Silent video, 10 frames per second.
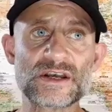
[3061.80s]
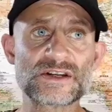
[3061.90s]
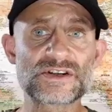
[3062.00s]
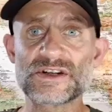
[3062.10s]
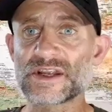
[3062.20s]

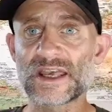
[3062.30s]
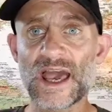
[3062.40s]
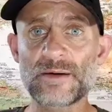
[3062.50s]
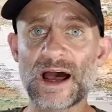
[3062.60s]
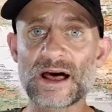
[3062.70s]
since they
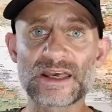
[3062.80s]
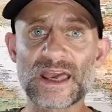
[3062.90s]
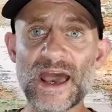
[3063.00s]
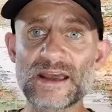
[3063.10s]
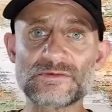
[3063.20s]
came out of the
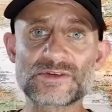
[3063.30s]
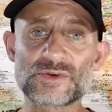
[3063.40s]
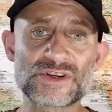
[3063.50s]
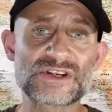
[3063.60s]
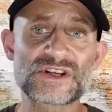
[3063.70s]
caves, or
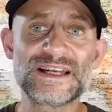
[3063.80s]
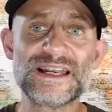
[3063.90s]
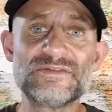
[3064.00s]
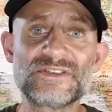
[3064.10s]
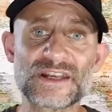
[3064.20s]
since they
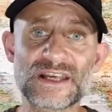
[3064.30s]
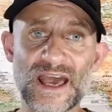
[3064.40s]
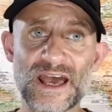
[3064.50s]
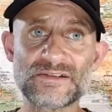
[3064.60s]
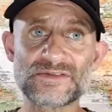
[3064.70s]
lived in the
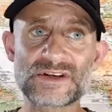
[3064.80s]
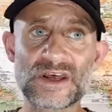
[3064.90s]
caves.